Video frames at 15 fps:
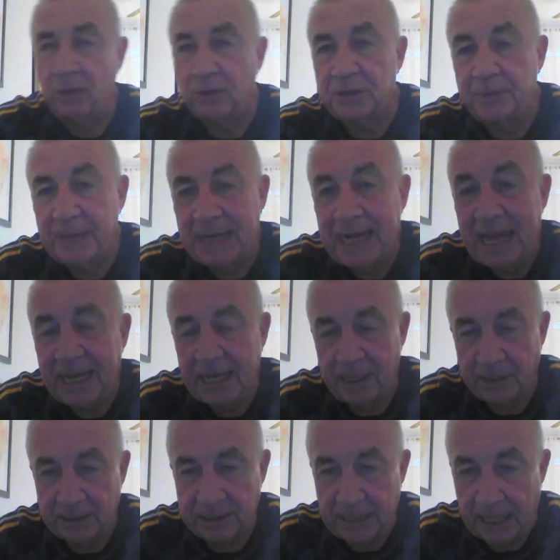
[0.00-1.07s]
they looked a bit
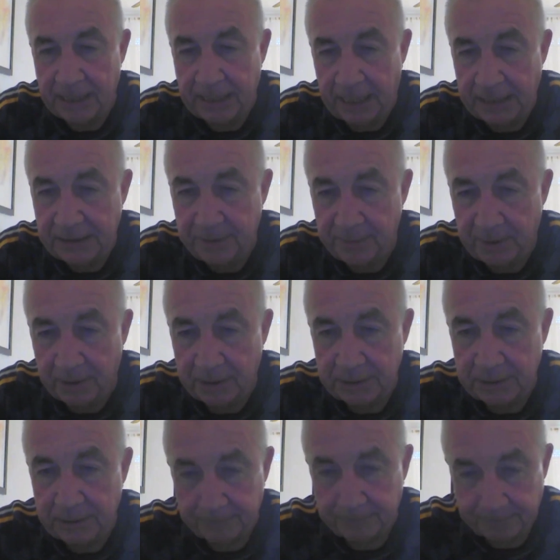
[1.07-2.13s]
leggy on Saturday, to be
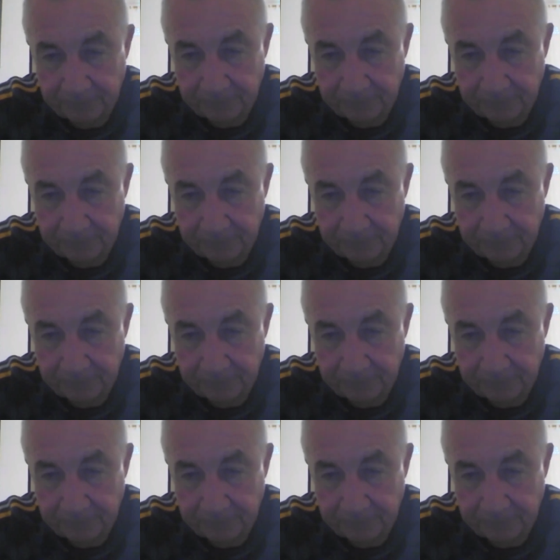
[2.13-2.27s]
honest.